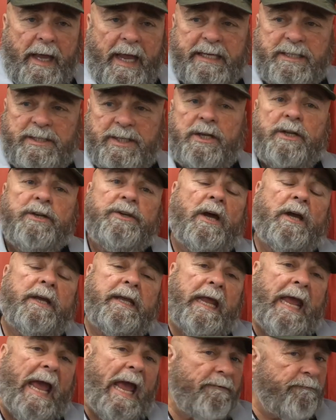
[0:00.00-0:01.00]
He's a
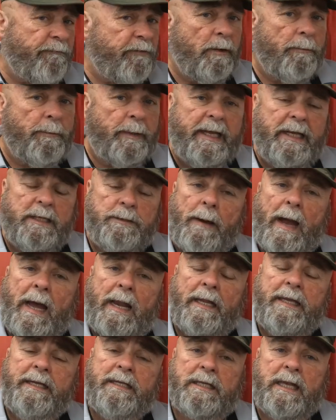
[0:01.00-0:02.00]
Kentucky Hatfield, but he's
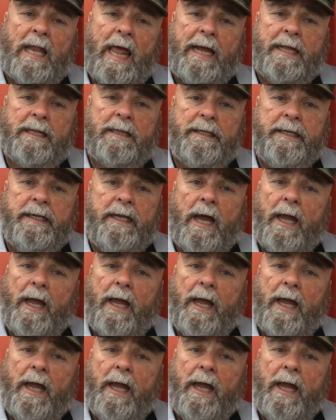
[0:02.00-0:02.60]
my least likely.